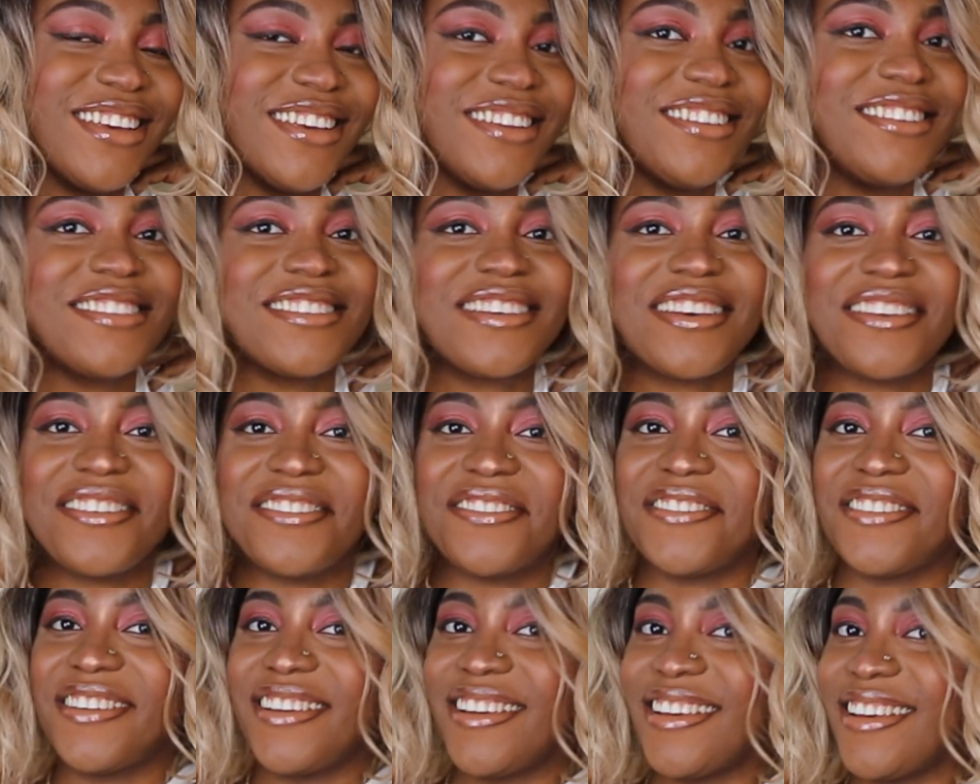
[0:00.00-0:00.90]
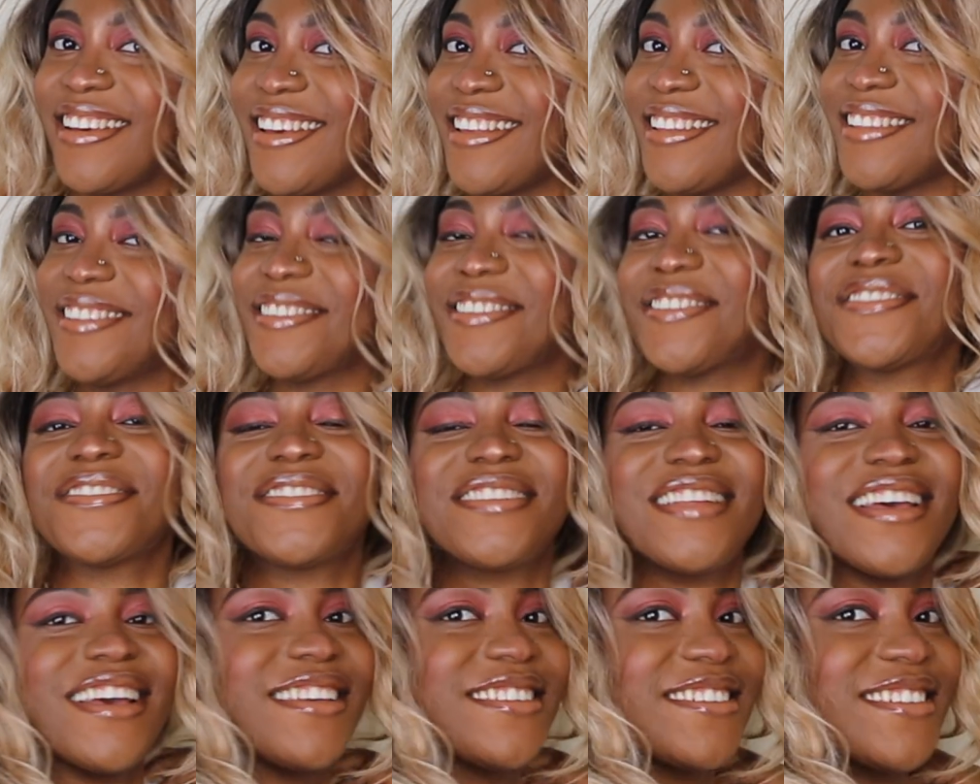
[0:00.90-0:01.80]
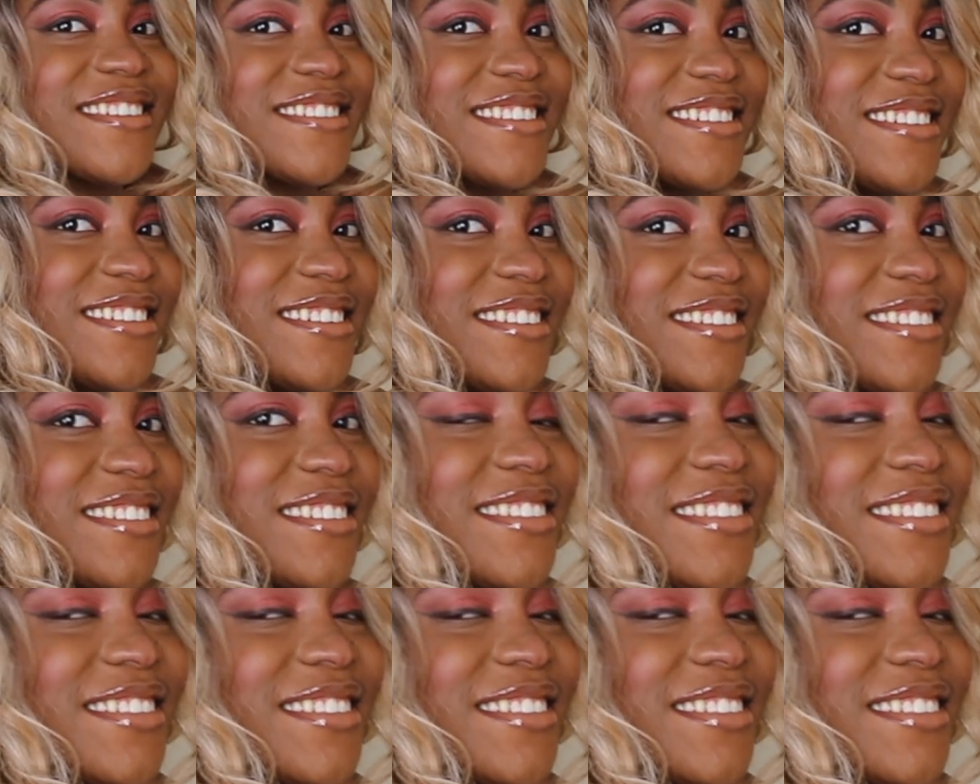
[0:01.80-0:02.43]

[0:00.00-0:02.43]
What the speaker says: Can you tell? It looks so nice, doesn't it?